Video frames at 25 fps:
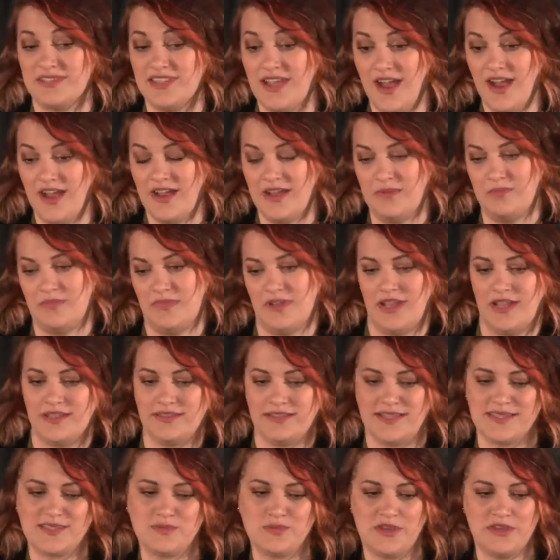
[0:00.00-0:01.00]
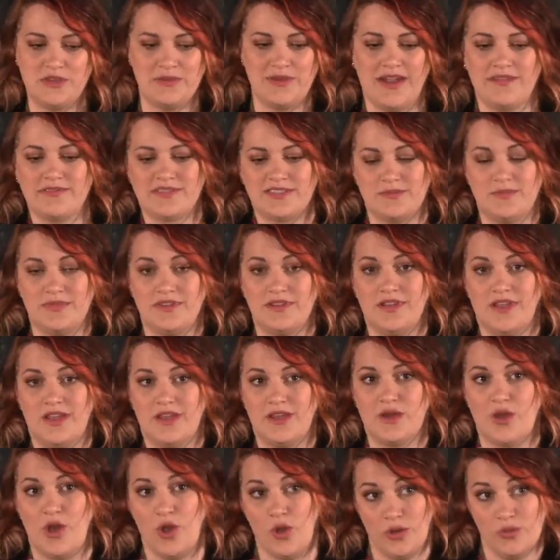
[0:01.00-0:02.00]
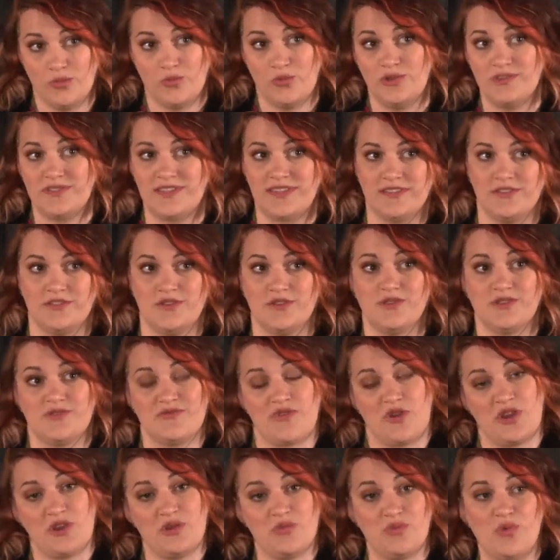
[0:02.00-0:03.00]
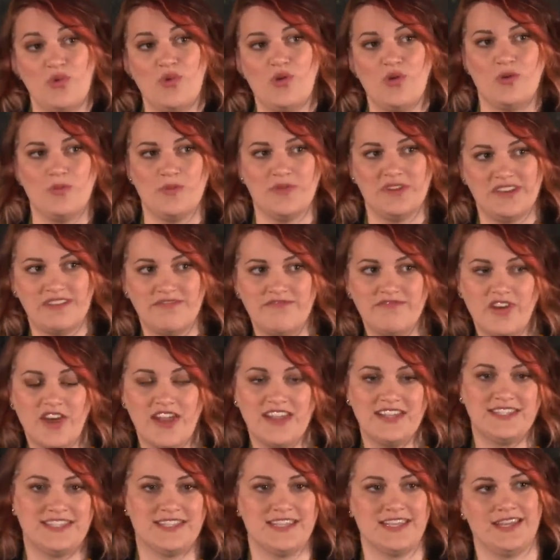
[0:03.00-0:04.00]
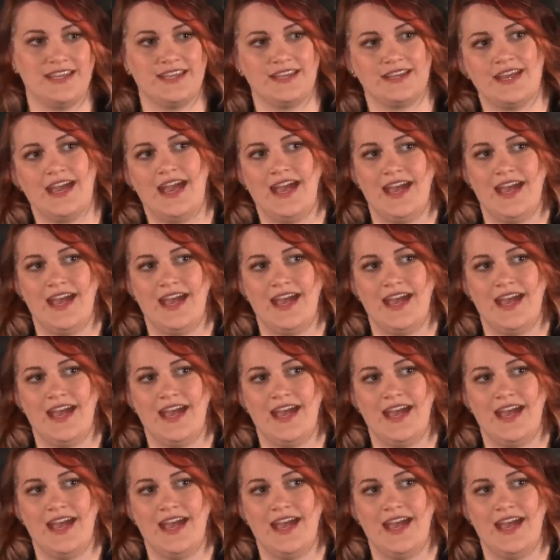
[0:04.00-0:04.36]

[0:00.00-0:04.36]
time, like that's why you have someone like Owen Wilson, who's very warm and inviting.